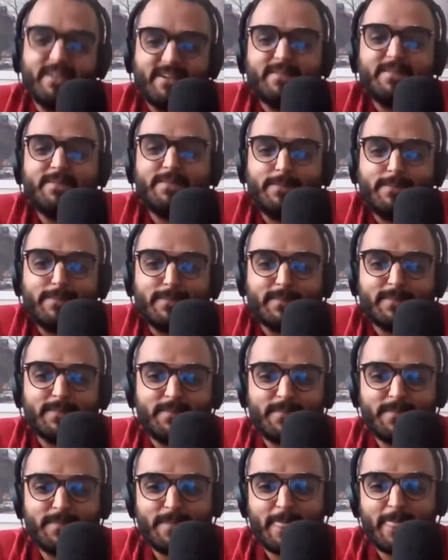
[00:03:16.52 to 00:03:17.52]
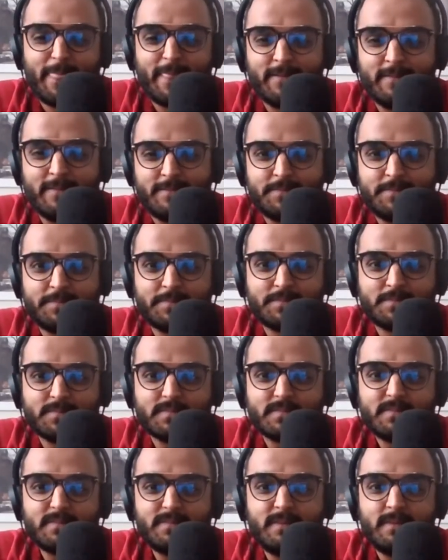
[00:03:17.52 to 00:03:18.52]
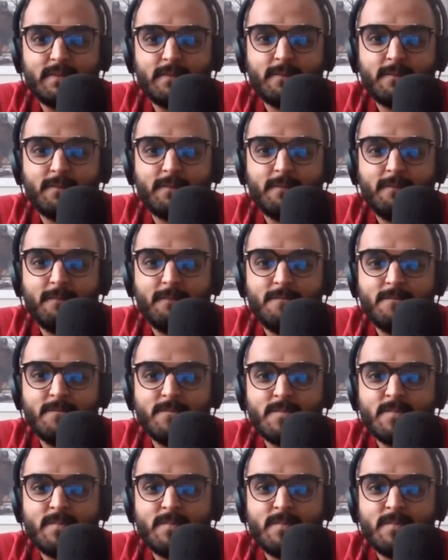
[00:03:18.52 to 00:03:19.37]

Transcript: okay. Hmm. I think it died after Microsoft bought it.